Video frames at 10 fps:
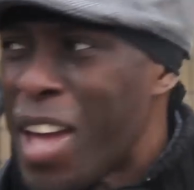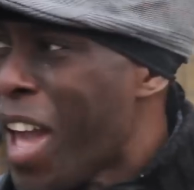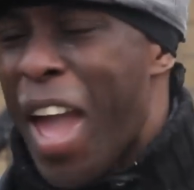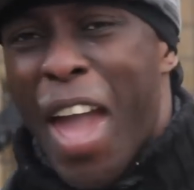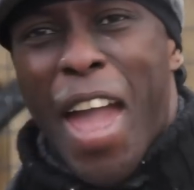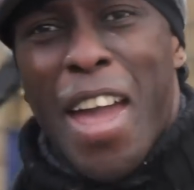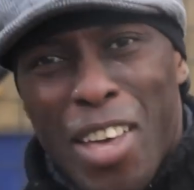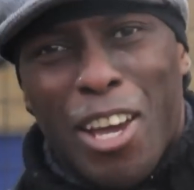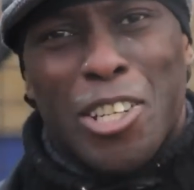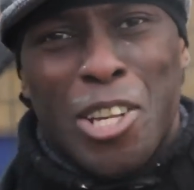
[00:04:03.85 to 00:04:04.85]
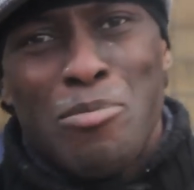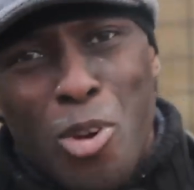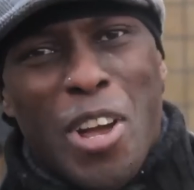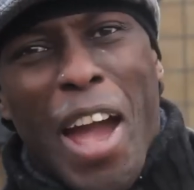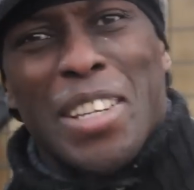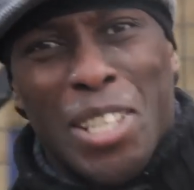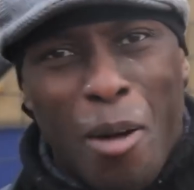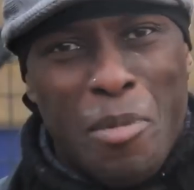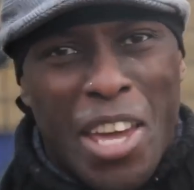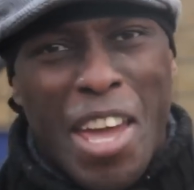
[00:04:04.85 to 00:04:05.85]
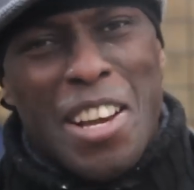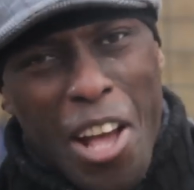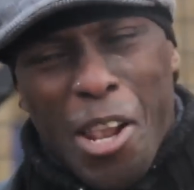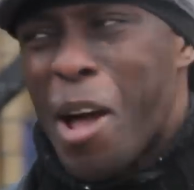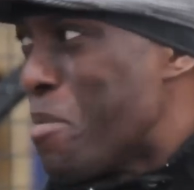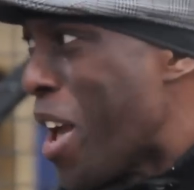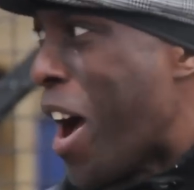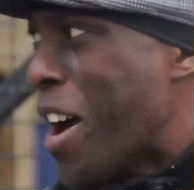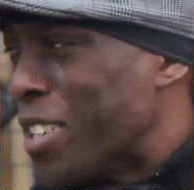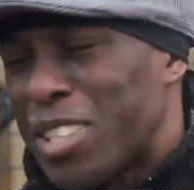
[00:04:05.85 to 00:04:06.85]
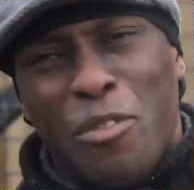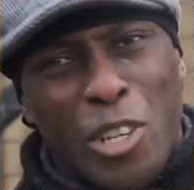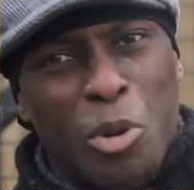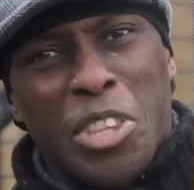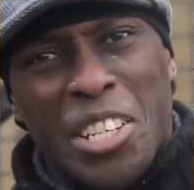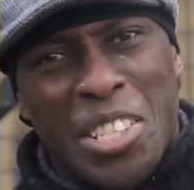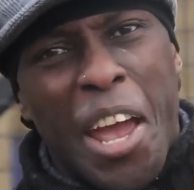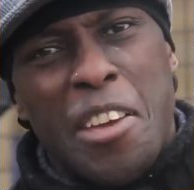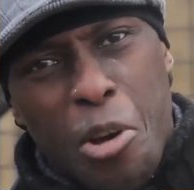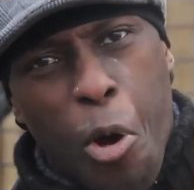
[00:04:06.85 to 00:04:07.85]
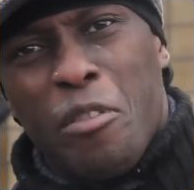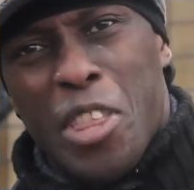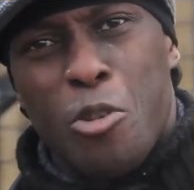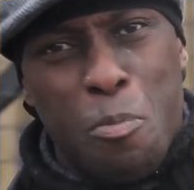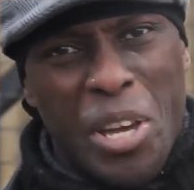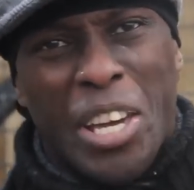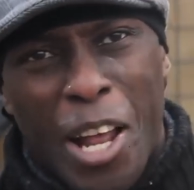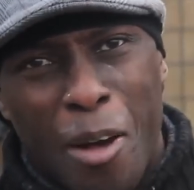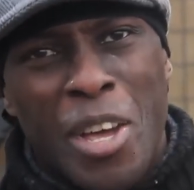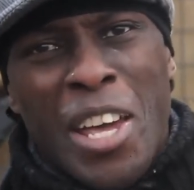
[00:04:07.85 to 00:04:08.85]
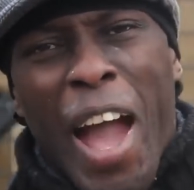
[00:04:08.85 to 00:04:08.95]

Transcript: Hey, they got some guys coming in, Colombians. If it's what they say, you go over there, you pick it up.